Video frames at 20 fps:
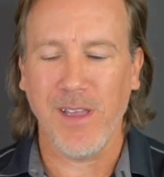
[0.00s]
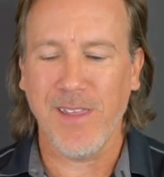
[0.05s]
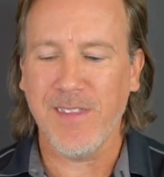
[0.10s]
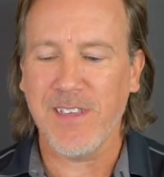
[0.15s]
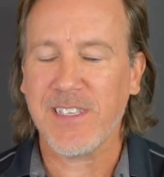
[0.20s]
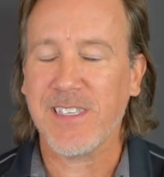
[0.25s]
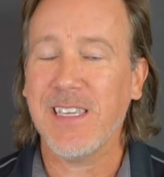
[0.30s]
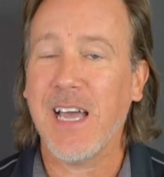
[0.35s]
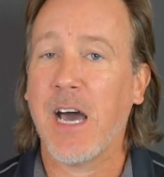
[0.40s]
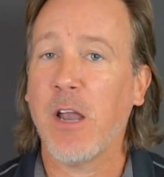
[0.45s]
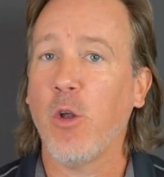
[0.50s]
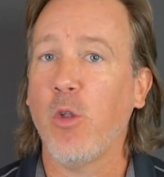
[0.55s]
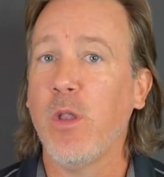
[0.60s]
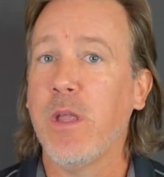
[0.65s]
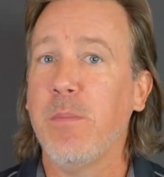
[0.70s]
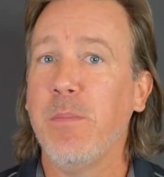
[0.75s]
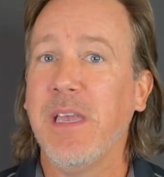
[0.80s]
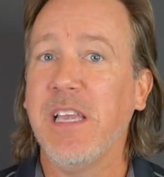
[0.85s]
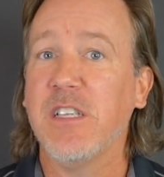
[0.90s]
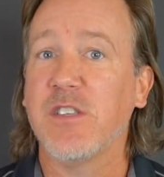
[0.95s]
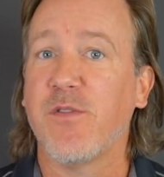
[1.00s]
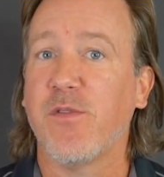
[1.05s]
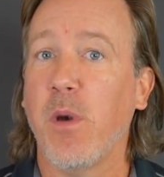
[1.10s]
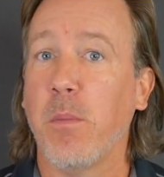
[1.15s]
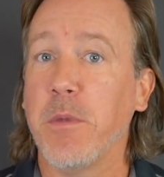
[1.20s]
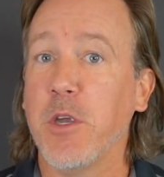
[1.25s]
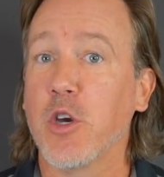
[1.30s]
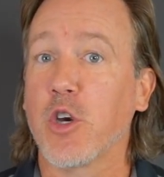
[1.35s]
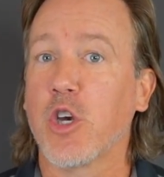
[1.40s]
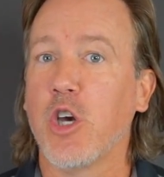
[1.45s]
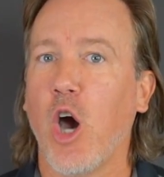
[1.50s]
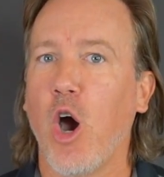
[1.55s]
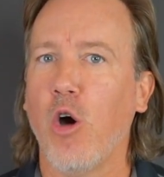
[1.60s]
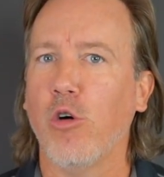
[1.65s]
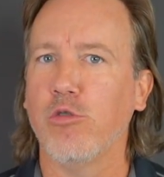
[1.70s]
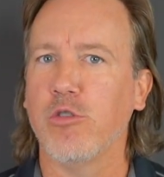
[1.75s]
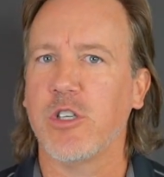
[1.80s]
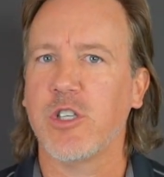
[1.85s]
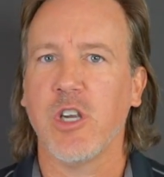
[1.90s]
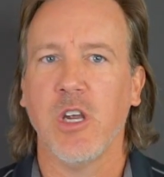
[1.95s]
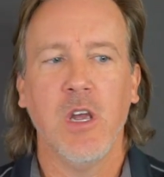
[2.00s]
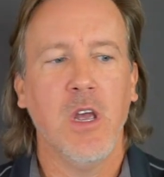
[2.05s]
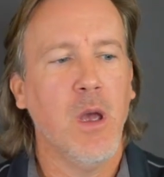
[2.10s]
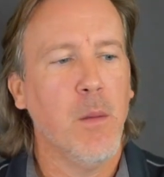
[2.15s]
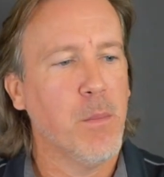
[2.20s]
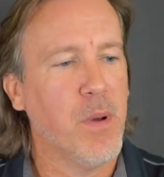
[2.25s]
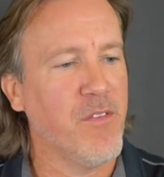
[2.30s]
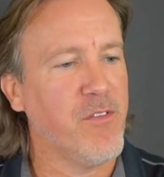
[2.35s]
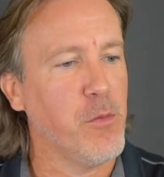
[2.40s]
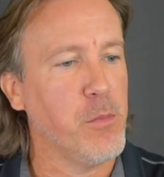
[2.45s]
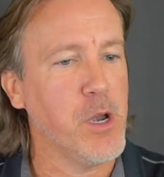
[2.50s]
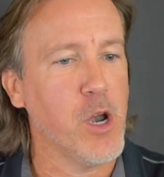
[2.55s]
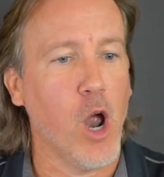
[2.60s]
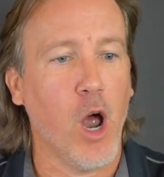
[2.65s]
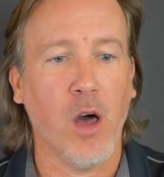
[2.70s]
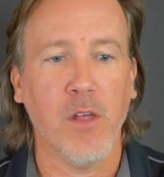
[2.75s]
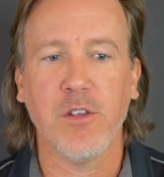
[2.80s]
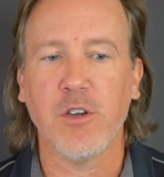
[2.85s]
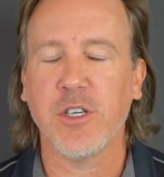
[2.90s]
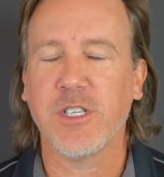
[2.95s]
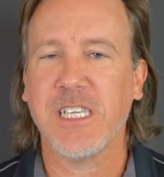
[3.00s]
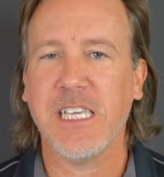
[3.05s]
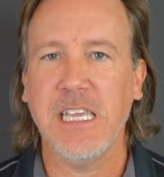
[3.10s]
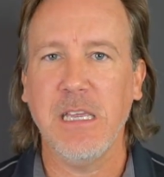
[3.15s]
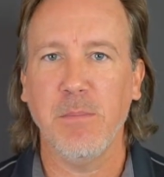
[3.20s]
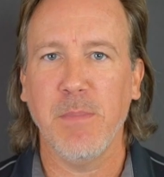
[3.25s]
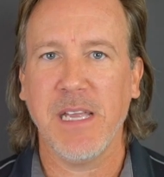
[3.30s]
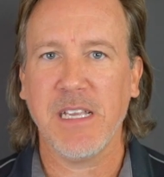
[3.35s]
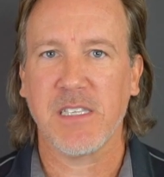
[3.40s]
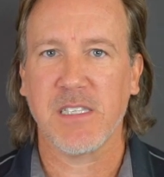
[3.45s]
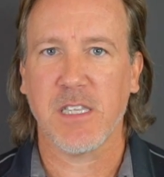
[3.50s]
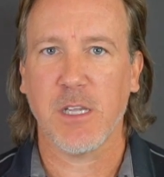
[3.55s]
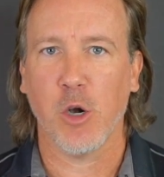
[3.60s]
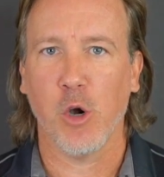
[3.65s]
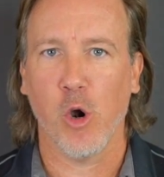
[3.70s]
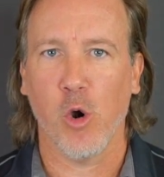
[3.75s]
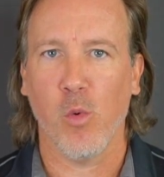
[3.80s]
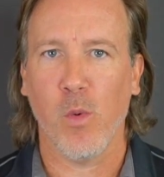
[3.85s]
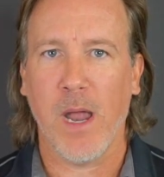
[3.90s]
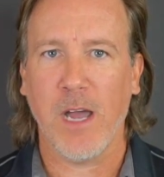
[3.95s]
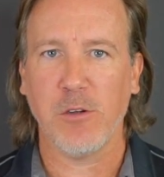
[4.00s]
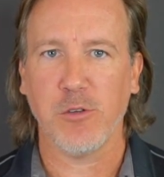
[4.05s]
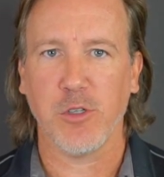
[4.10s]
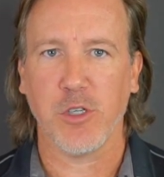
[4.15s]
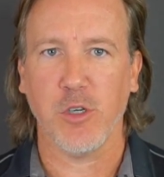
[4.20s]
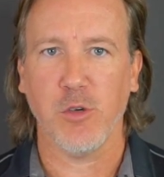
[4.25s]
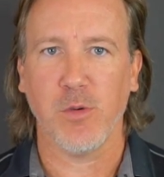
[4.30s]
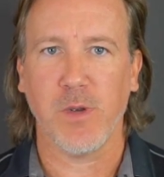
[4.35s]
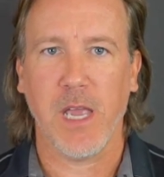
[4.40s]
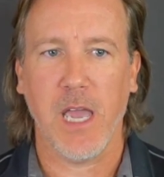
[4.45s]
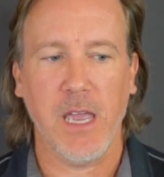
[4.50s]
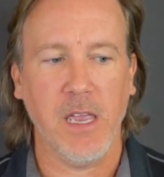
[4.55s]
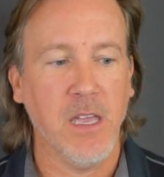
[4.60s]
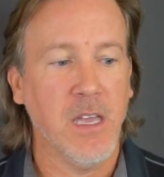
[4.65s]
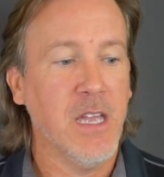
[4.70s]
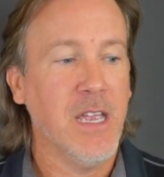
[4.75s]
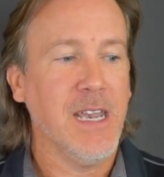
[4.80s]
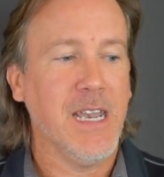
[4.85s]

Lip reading: And this not only means from your coach, but from your other teammates that are around you, okay?